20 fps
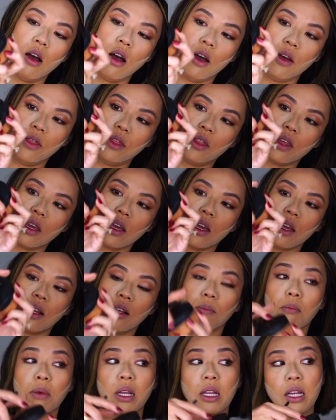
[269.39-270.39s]
on the
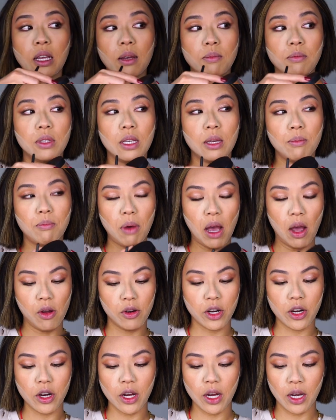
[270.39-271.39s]
medium deep
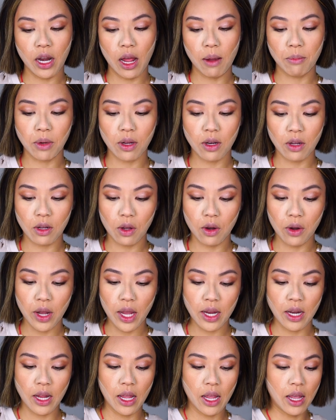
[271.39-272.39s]
powder and I'm gonna go
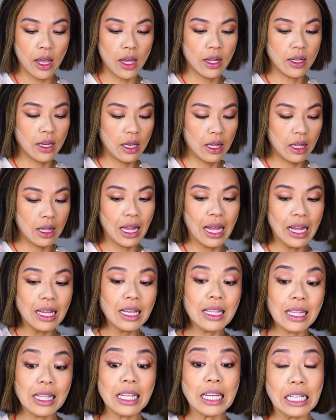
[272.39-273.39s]
ahead and
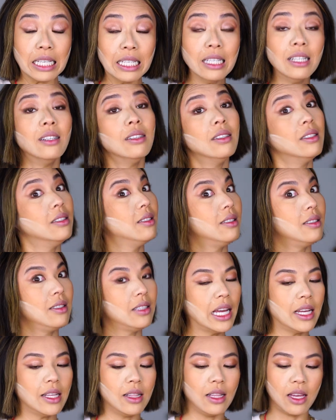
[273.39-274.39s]
lightly,
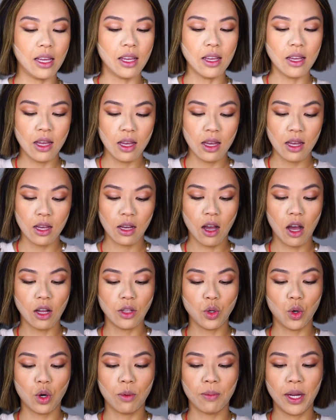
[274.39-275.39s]
lightly
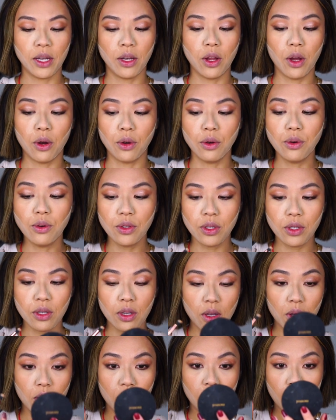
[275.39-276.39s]
contour my nose
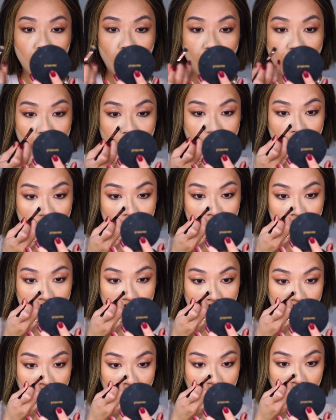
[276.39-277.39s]
as I'm
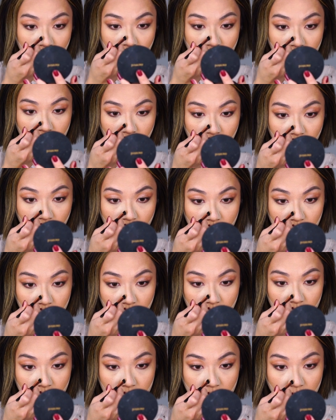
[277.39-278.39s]
dusting off that
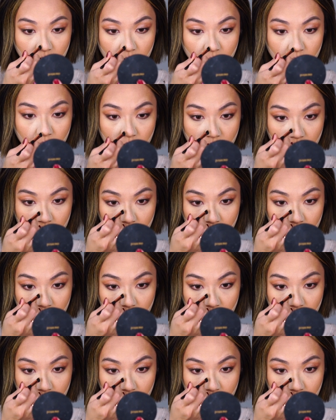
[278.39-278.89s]
powder.